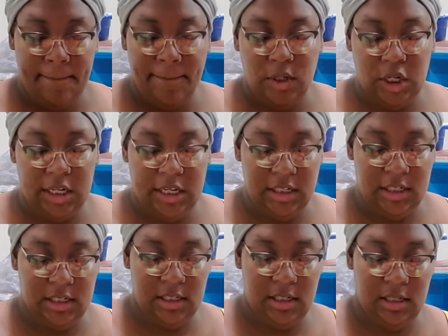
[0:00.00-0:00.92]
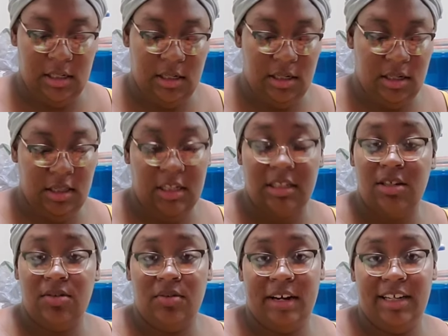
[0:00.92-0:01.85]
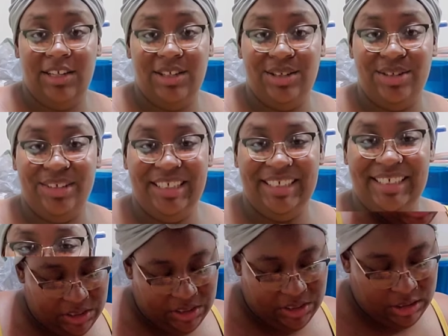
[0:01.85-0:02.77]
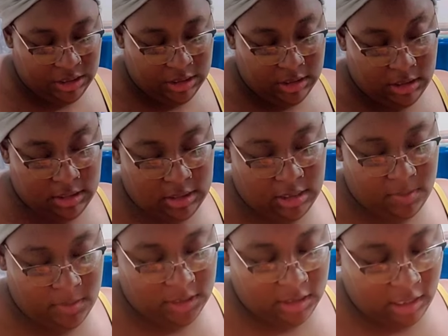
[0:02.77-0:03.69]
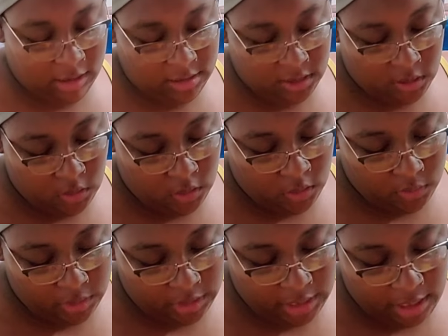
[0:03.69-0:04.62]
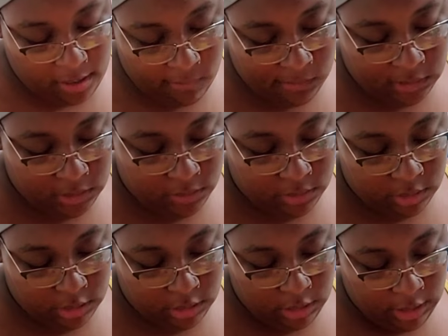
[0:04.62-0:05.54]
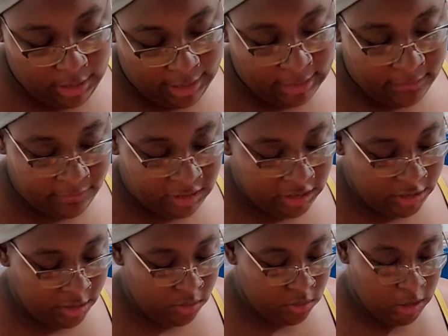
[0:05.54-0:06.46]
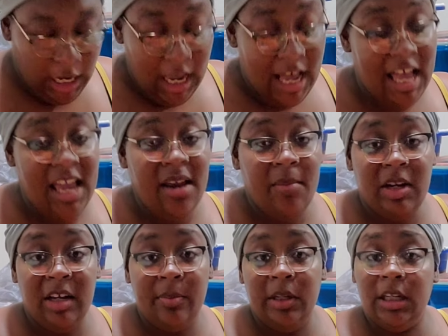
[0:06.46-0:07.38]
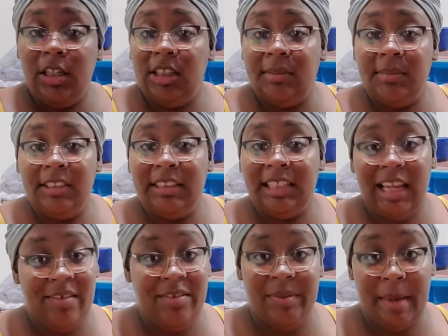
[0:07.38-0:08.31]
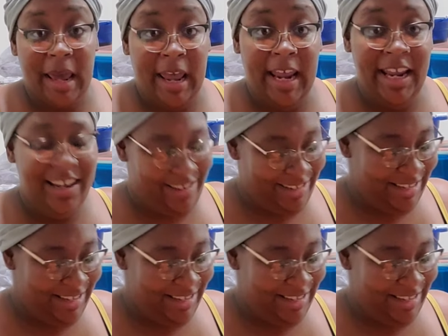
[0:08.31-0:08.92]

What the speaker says: But let's get right into it. Using is the same exact soil that I was using in the last video. I am not picking up this heavy bag,